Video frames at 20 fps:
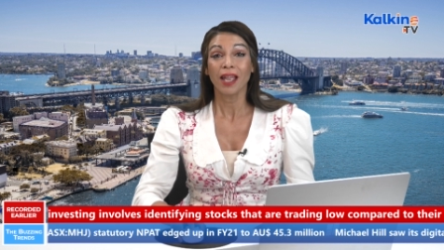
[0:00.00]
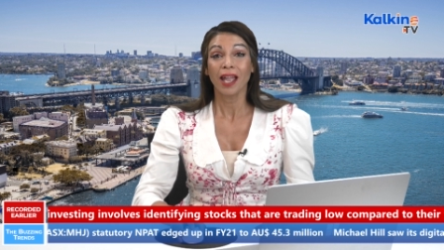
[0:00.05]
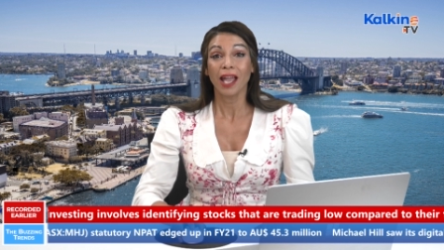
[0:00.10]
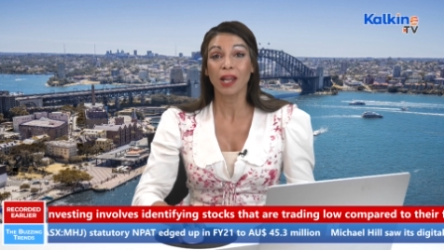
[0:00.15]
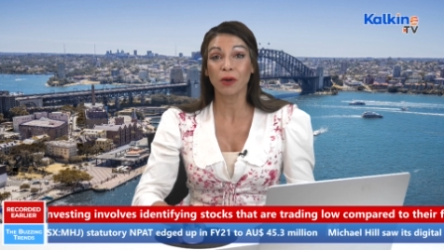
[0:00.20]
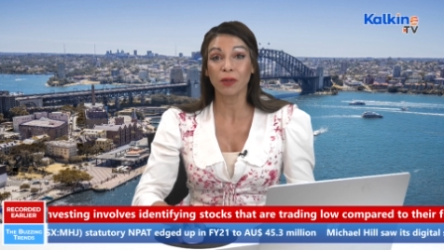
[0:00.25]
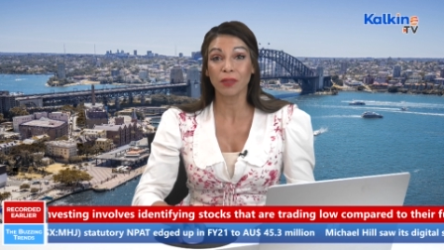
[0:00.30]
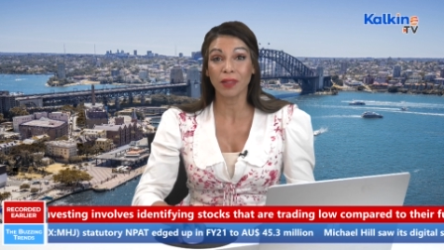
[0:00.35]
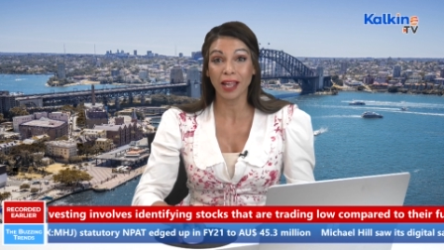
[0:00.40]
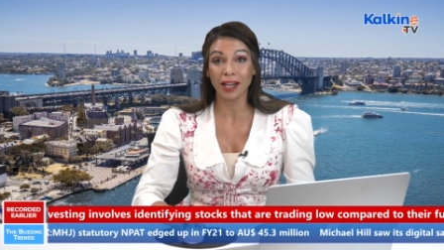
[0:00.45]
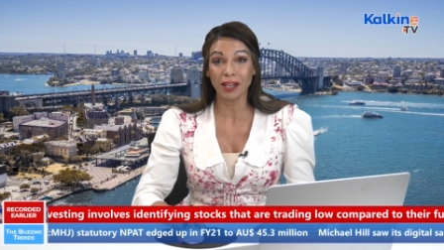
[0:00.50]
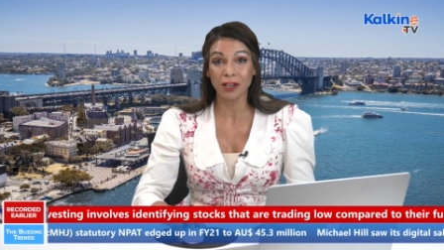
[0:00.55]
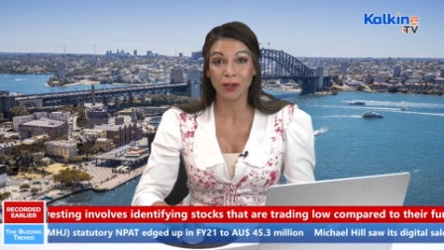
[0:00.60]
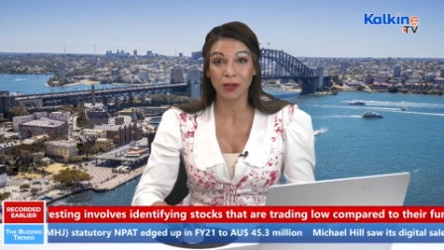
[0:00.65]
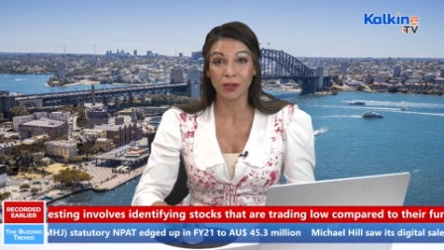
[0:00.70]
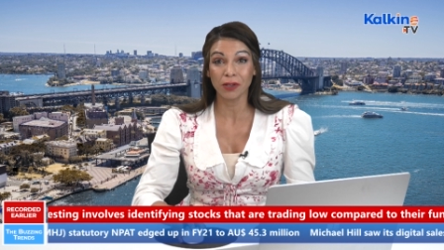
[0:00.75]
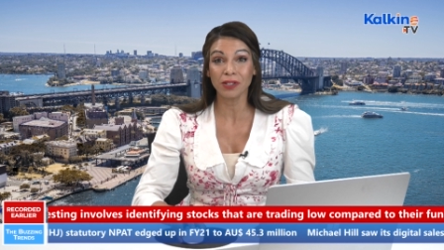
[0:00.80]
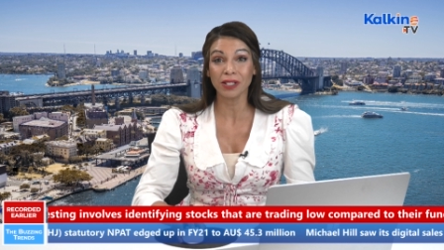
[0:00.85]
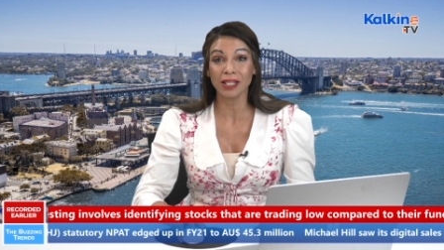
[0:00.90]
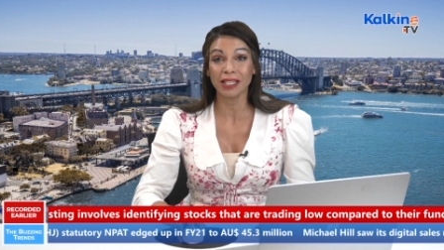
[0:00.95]
And on that
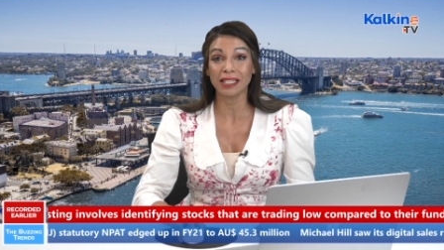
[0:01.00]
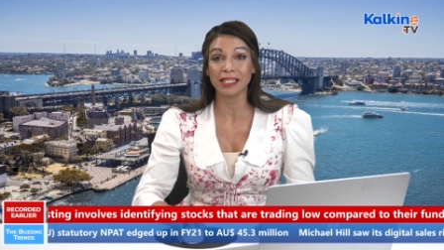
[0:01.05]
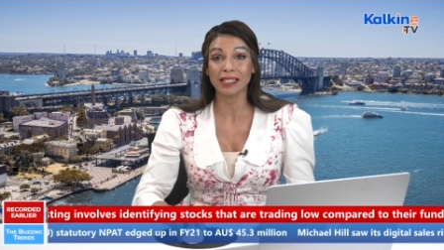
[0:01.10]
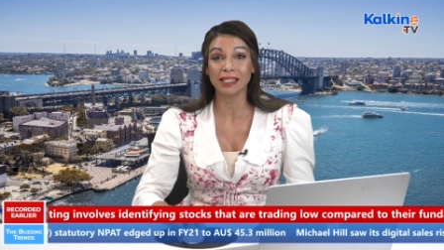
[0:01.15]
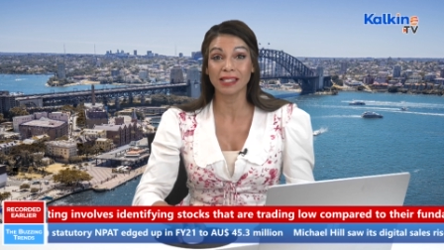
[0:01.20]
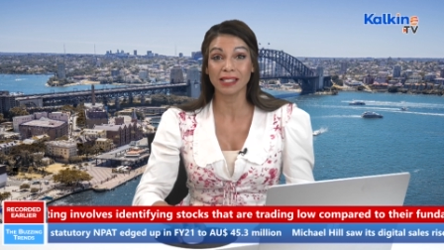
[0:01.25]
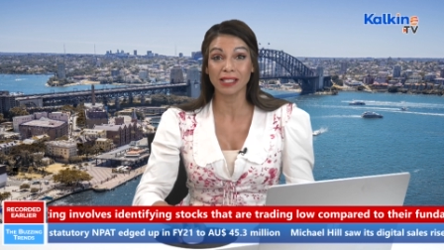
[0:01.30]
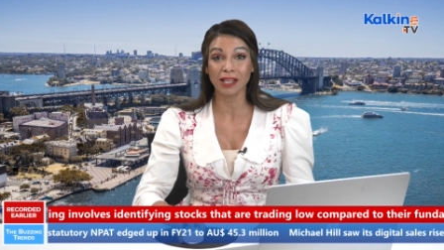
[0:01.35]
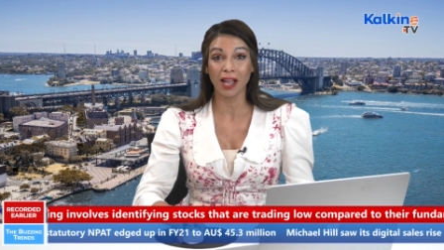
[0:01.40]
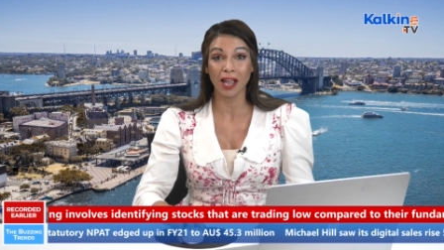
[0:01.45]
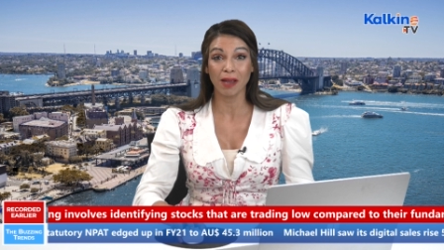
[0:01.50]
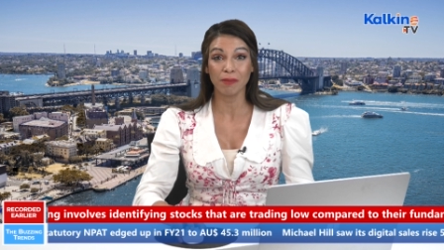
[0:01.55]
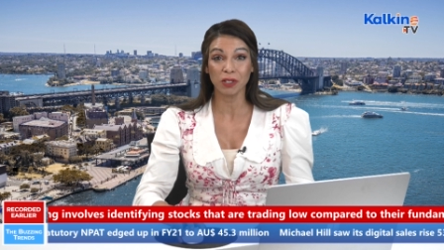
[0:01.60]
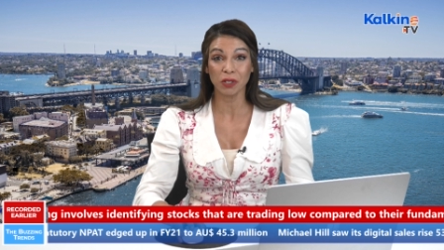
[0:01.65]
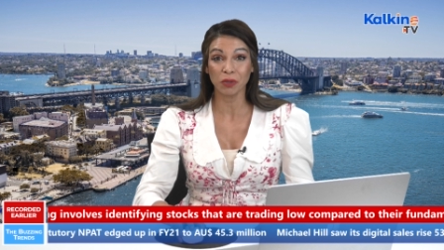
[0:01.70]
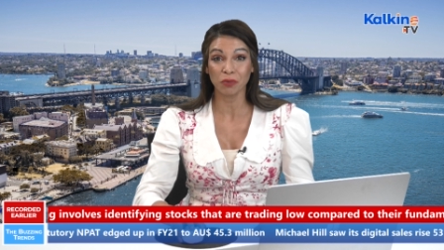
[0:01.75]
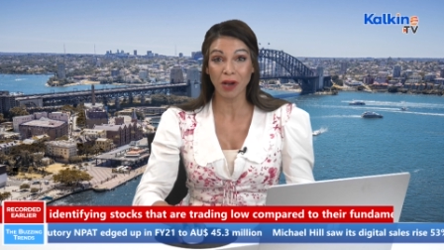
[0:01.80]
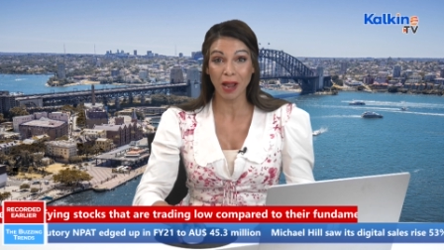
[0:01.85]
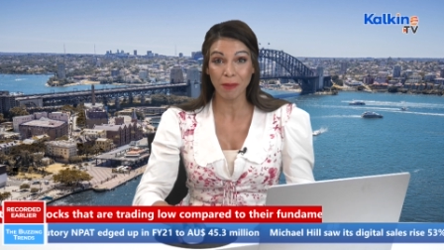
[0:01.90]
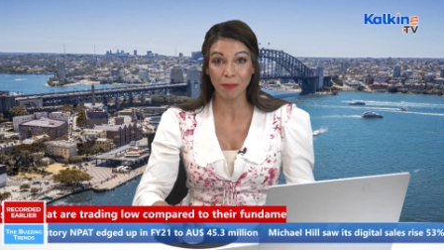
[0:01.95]
note, it is time
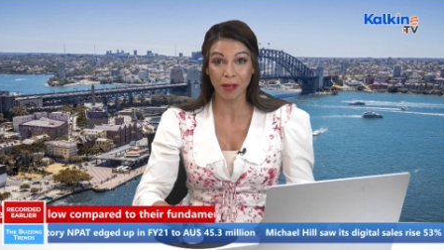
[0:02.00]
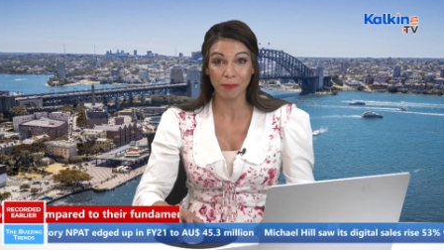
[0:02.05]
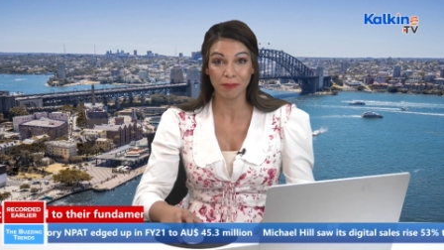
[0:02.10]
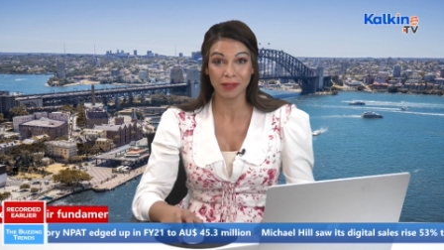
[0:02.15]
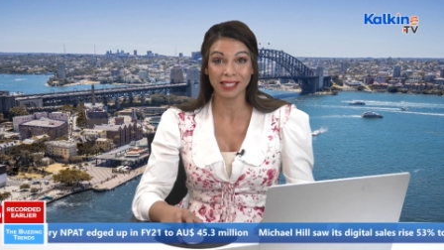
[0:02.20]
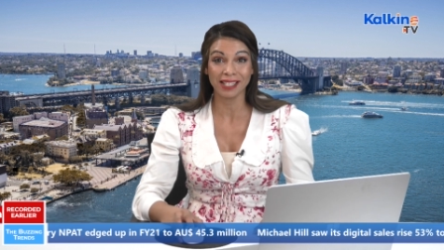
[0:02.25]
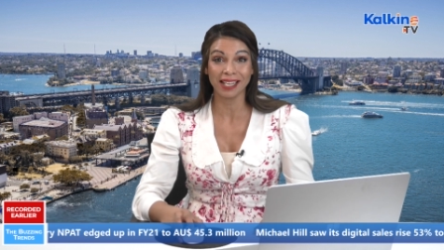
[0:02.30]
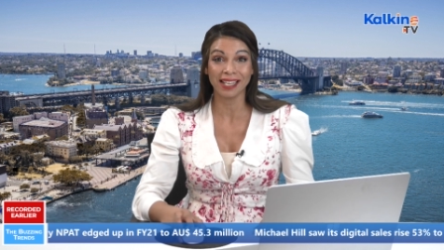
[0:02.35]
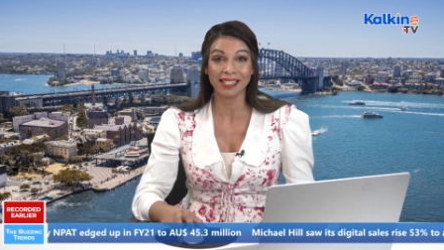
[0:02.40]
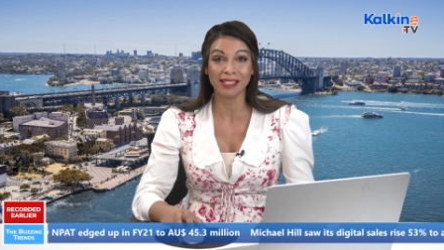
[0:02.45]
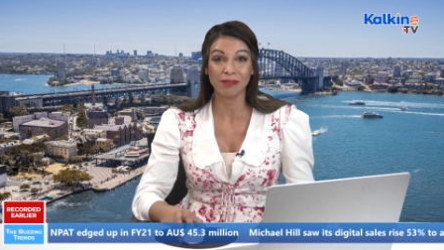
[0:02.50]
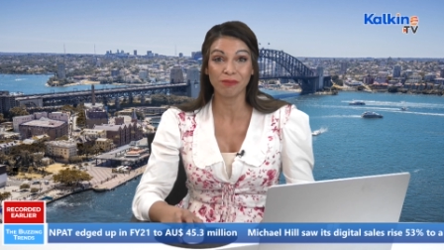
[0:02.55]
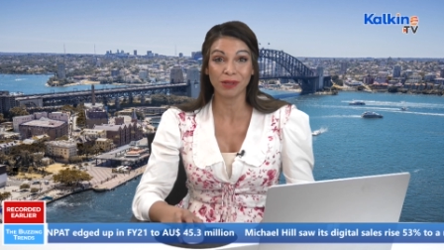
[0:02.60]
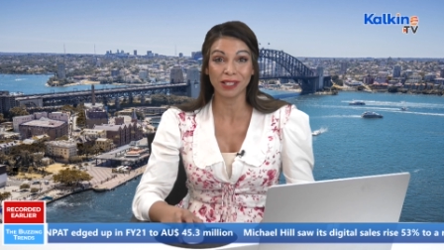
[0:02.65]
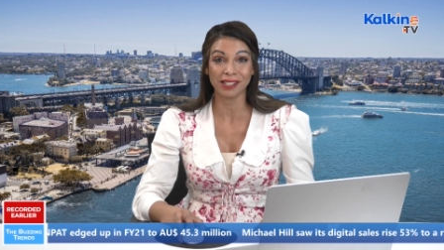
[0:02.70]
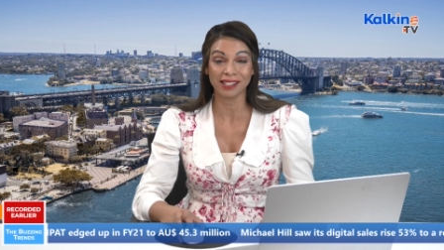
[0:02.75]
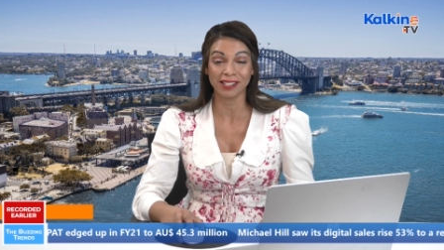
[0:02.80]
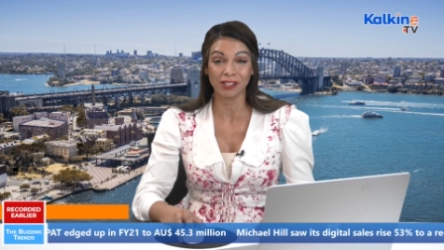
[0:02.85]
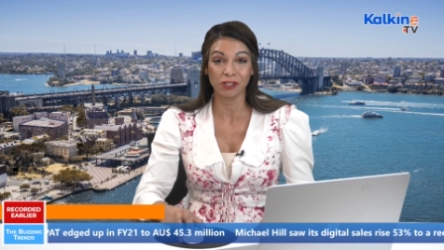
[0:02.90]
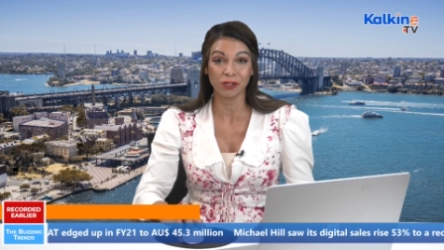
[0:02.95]
to wrap up today's
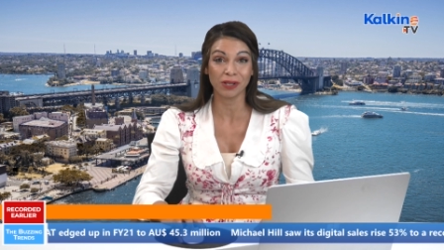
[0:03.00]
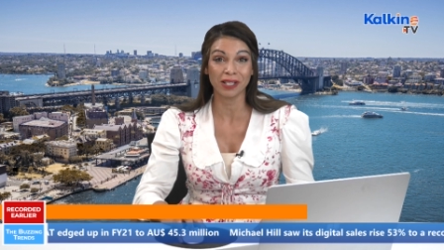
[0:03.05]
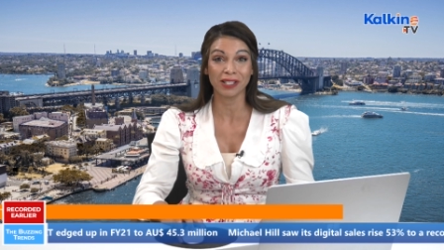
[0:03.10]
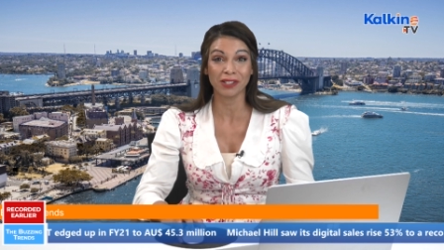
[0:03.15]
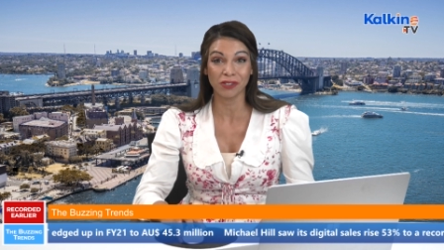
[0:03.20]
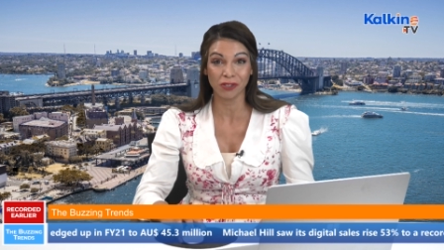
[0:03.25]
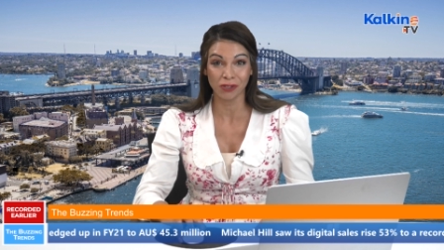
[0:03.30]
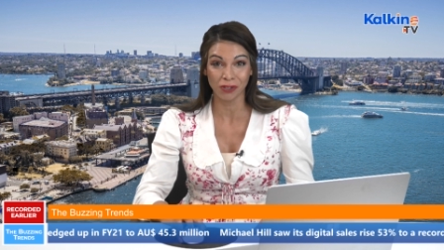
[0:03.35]
Buzzing Trends